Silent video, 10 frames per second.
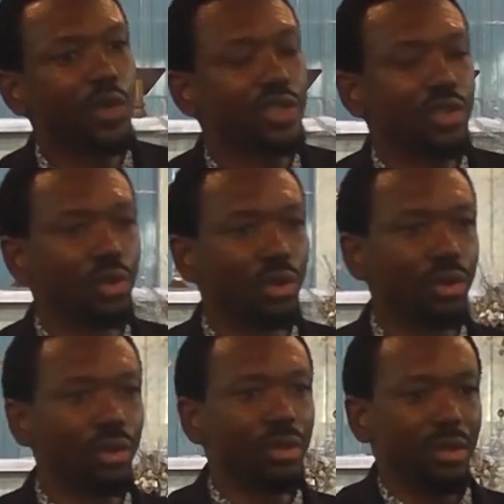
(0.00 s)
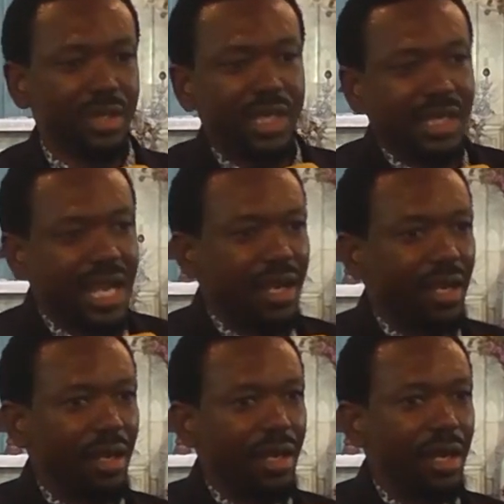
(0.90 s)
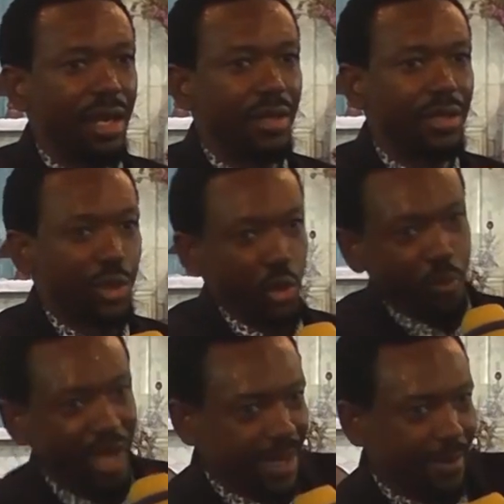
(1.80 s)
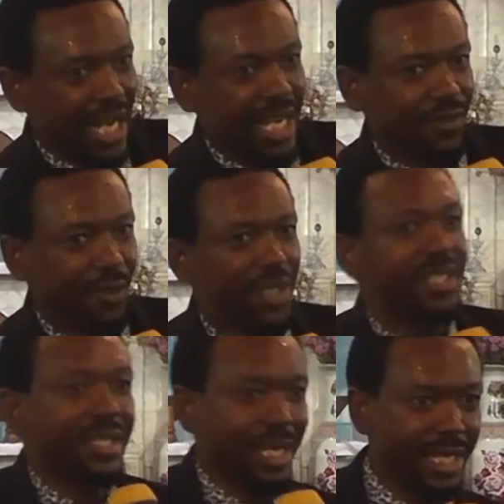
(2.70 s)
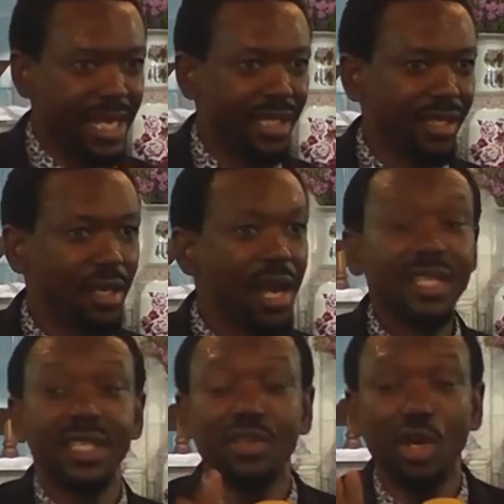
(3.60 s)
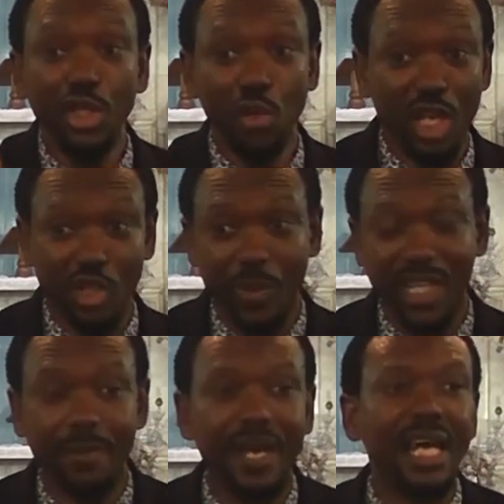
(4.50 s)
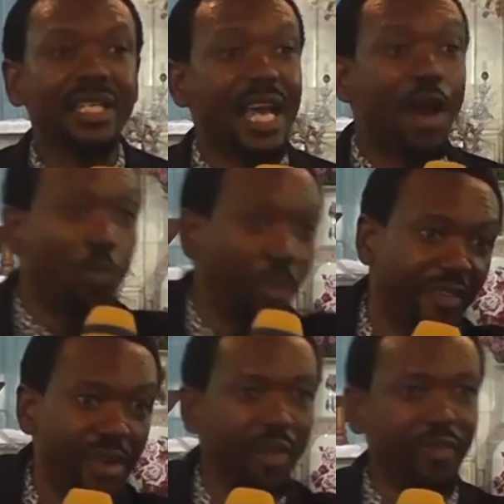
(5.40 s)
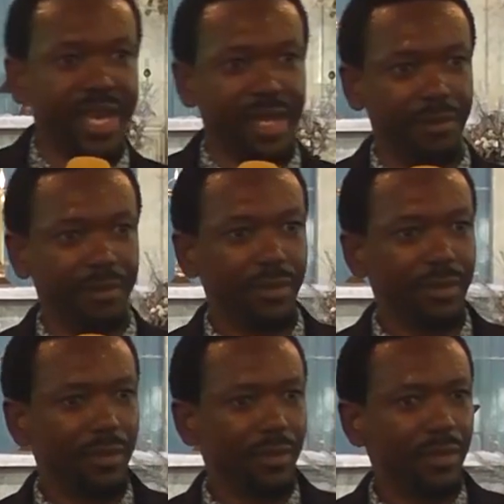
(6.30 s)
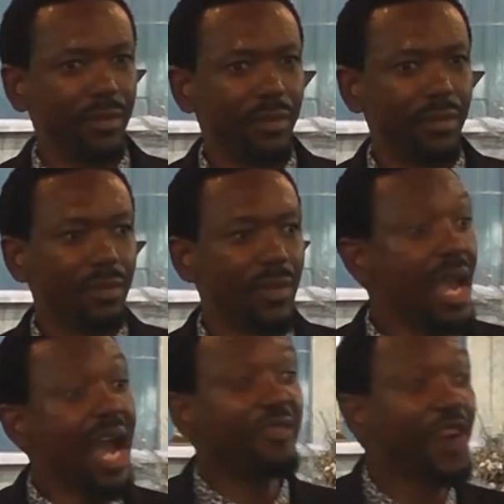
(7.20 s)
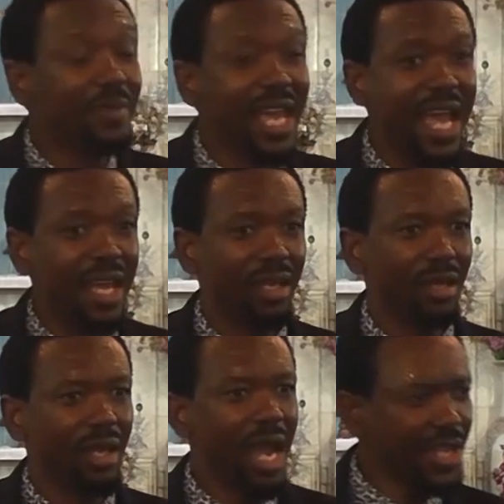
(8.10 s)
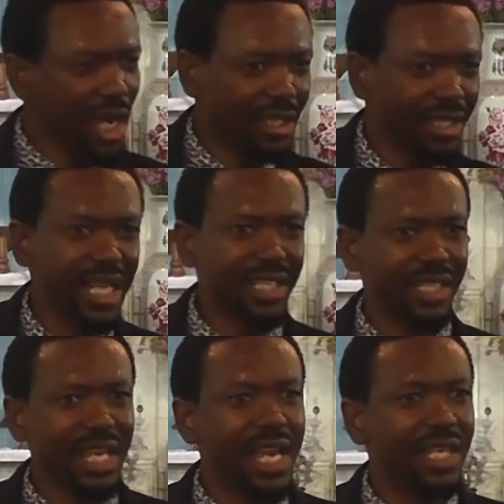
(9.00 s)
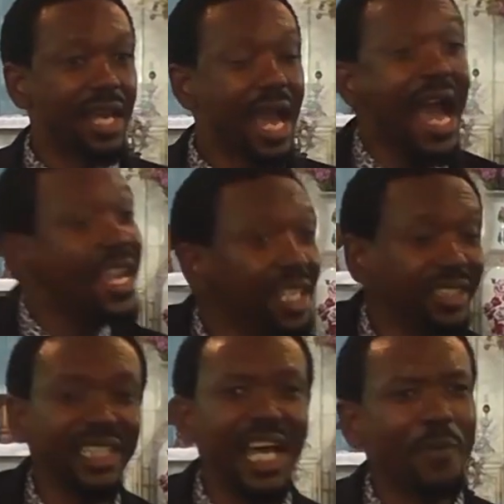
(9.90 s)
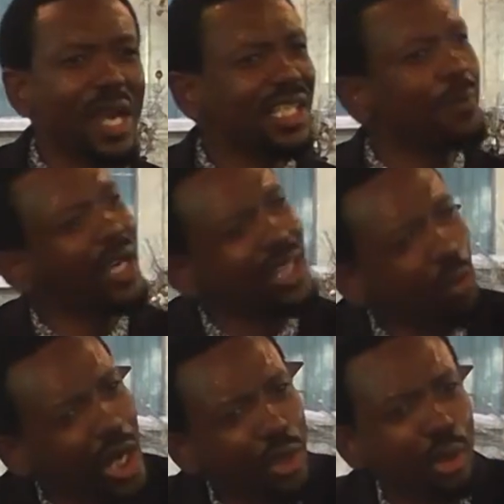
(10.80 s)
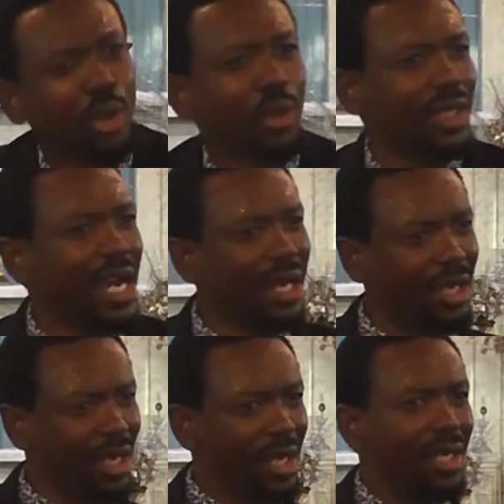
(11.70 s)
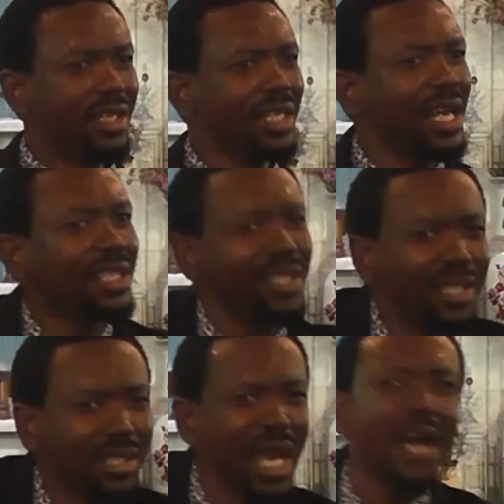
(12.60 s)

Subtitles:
going to, sister, you will pay the balance for me. She said, yes. I said, so you want to pay the balance? I will pay for your fare. And from there, are you a Christian? She said, yes. I initiated, I said, by the way you look now, is it that this is